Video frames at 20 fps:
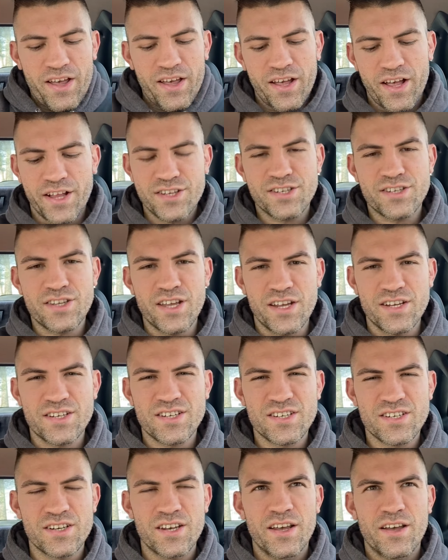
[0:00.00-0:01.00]
it's
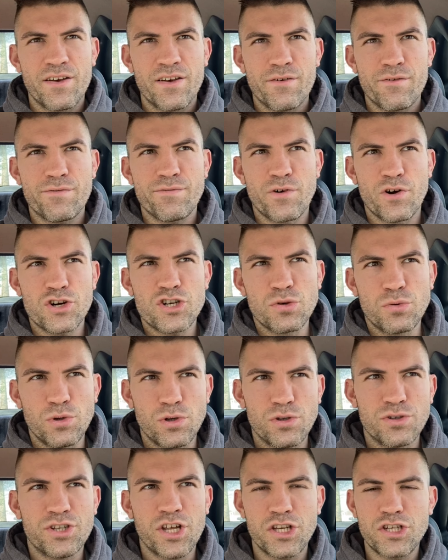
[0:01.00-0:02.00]
this
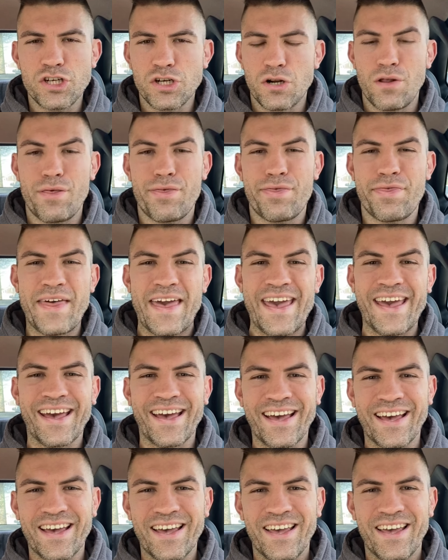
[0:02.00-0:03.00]
virtual digital
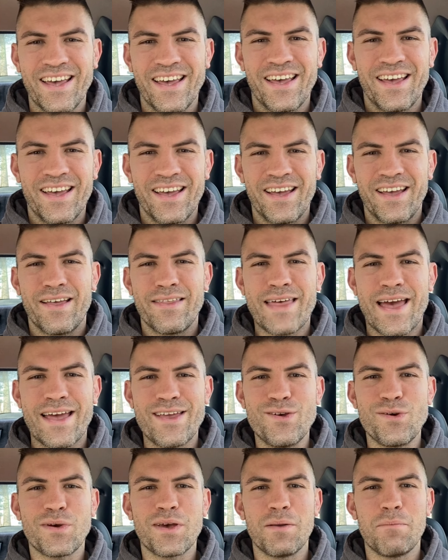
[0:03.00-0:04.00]
thing that
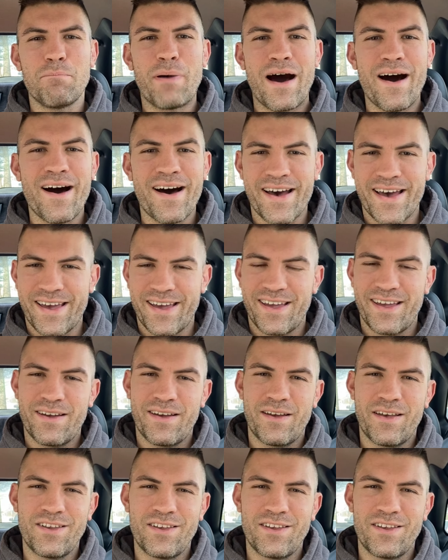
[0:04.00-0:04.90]
you can buy.